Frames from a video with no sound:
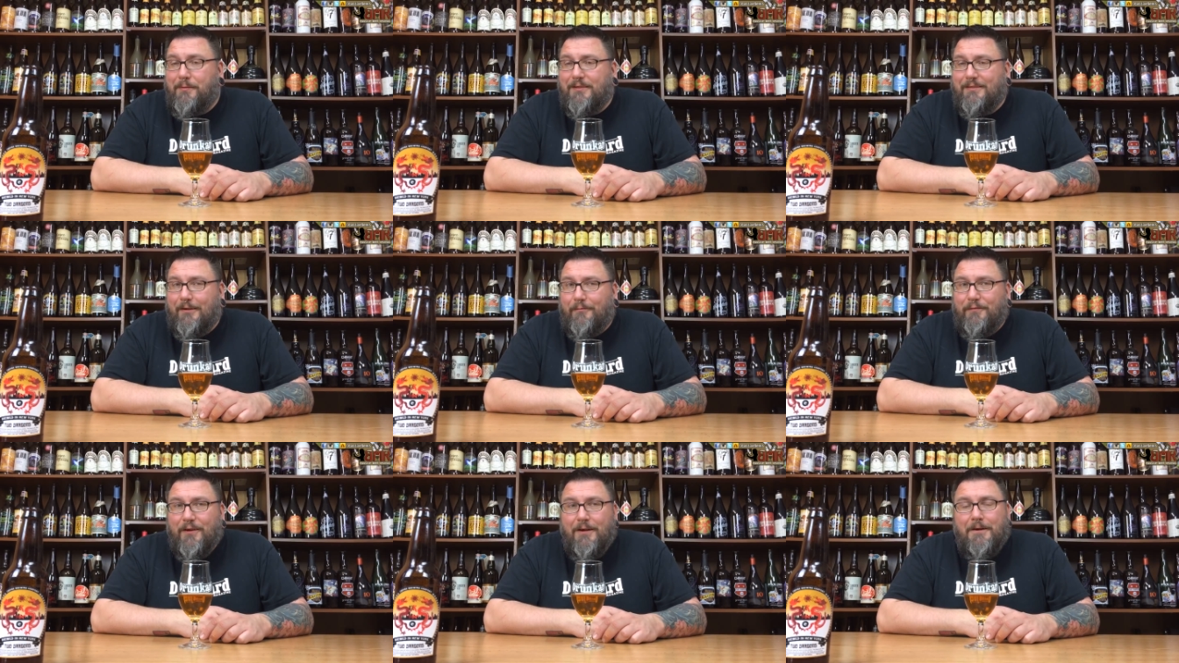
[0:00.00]

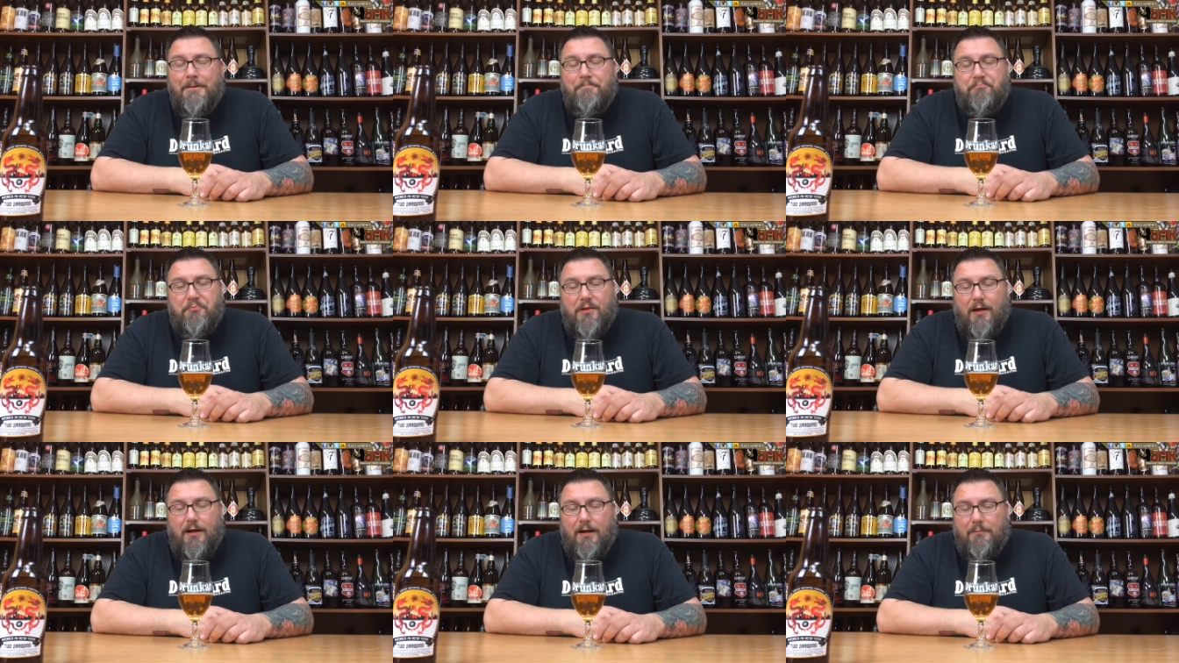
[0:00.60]
myself.
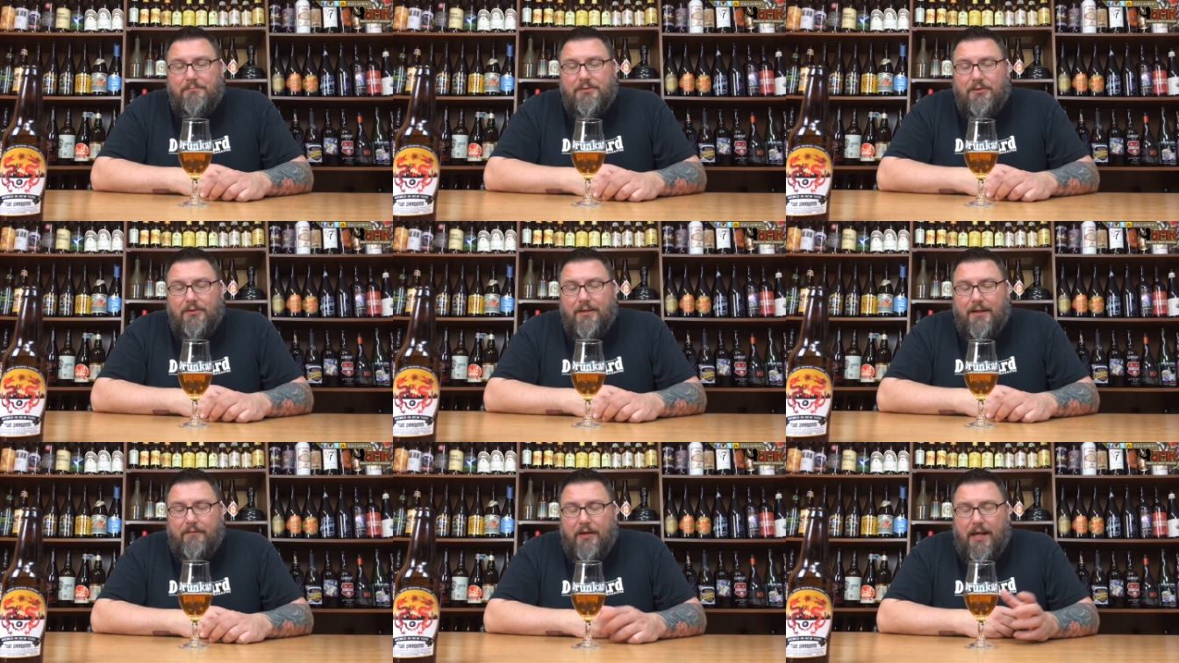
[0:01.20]
Um, so I'm
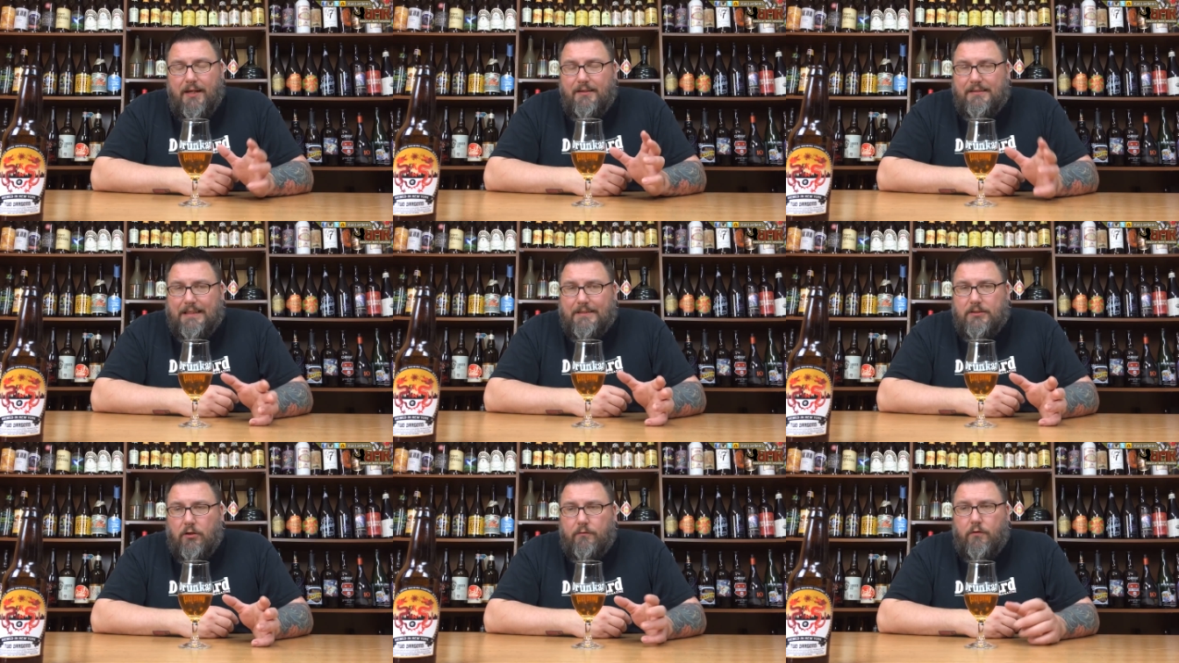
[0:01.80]
going to give it
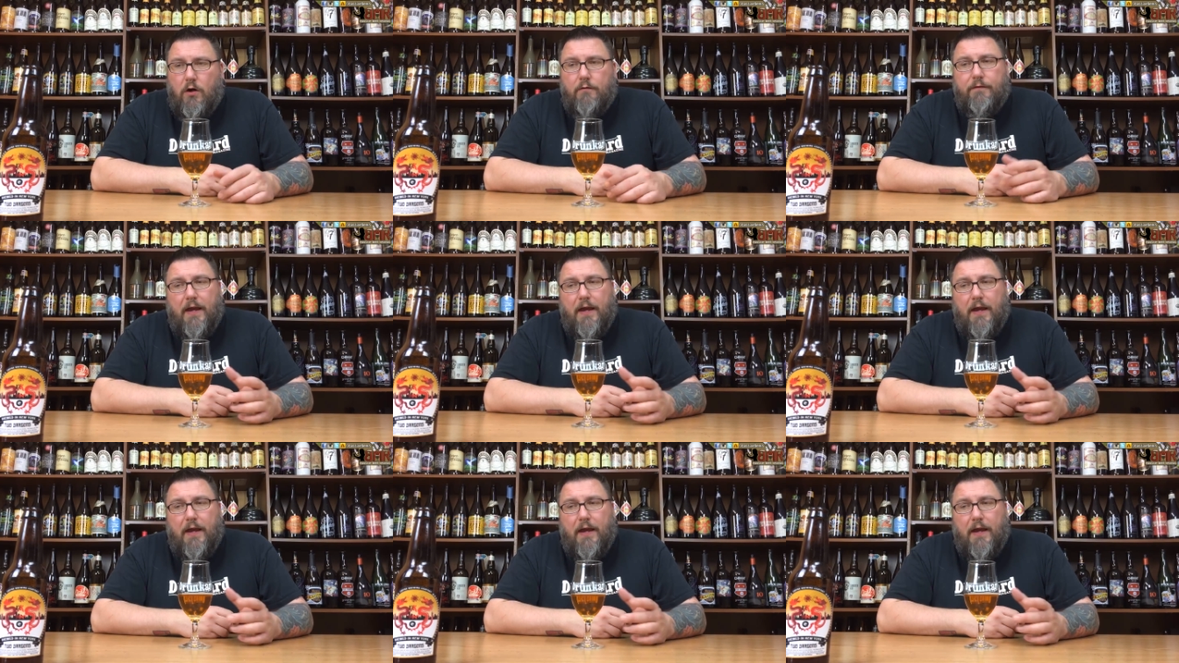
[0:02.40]
86 overall.